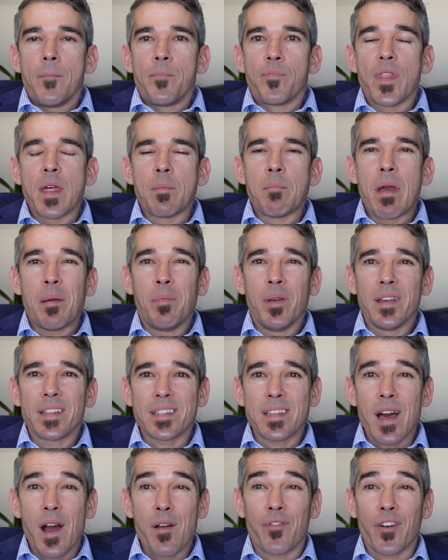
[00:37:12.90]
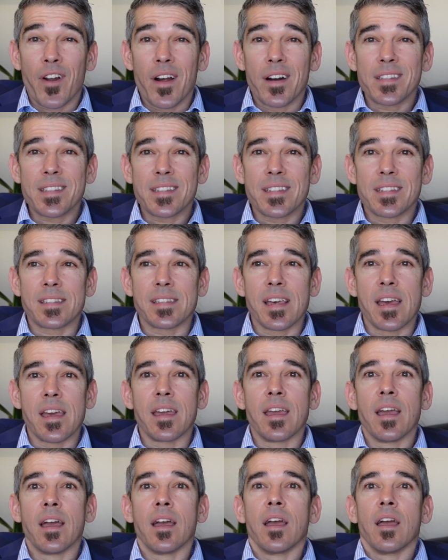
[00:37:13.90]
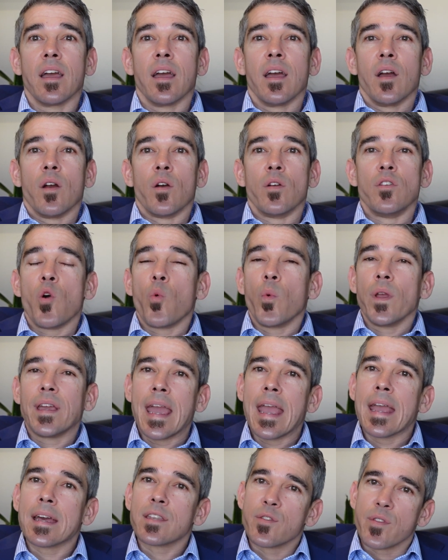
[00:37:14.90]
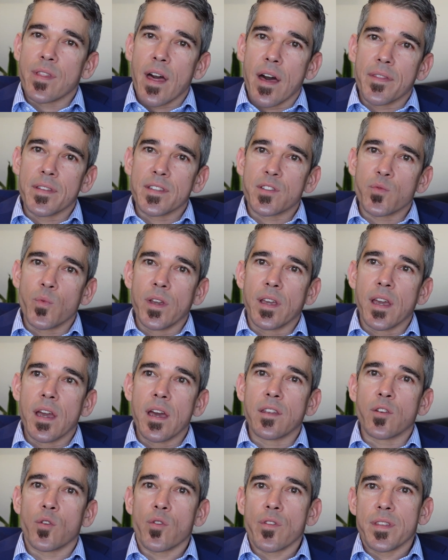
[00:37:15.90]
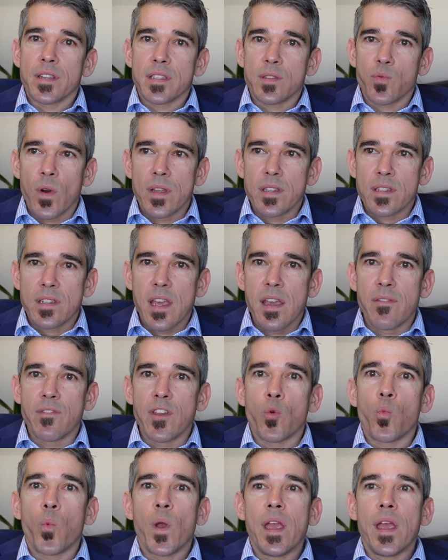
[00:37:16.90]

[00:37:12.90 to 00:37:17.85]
then maybe it's time for us to say, no, we can't do that this weekend or this Wednesday evening.